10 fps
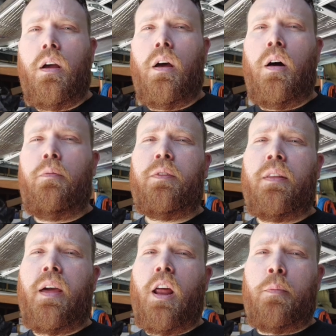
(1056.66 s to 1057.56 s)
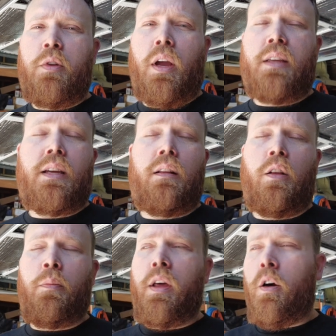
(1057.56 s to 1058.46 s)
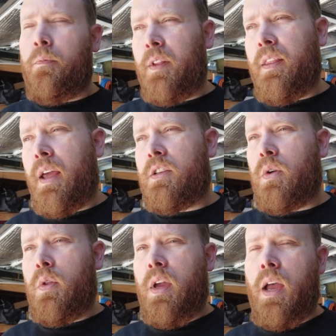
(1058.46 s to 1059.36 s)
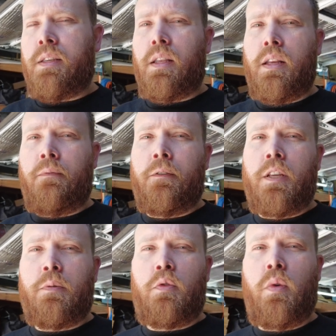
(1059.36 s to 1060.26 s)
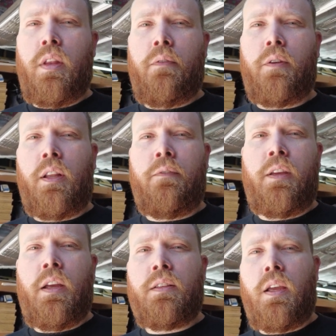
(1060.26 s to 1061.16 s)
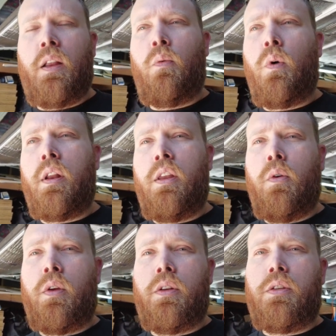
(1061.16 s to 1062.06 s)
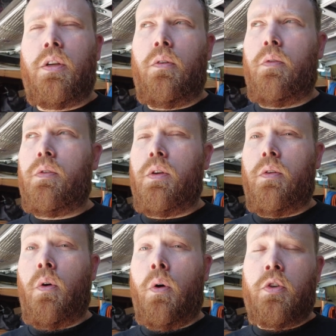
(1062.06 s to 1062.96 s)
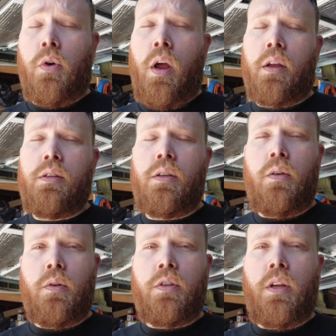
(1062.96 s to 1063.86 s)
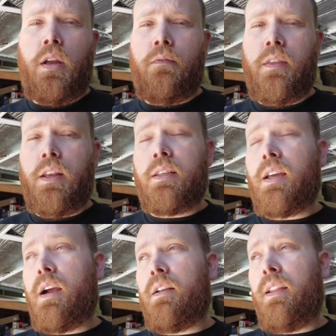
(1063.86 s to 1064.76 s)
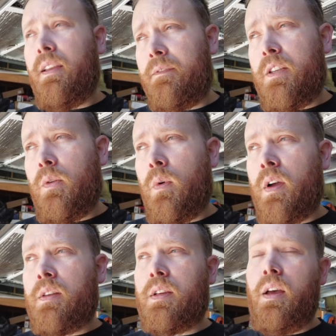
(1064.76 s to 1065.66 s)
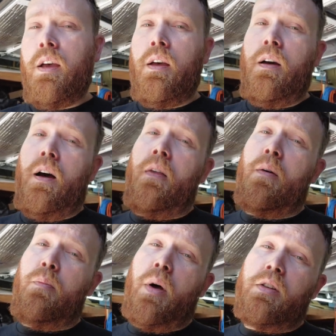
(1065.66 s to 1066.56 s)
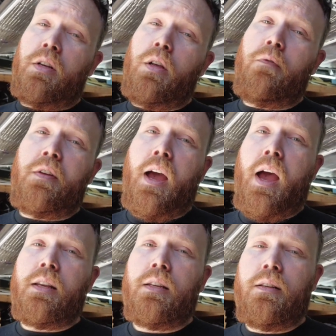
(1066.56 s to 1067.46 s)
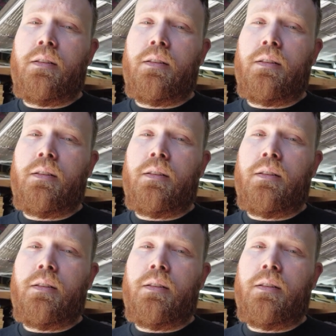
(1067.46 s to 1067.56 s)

Hopefully that helped you guys out a little bit. Hopefully that showed you guys the differences between the different lift kits and what you can do to your truck to achieve the desired lift you want on the budget you've got.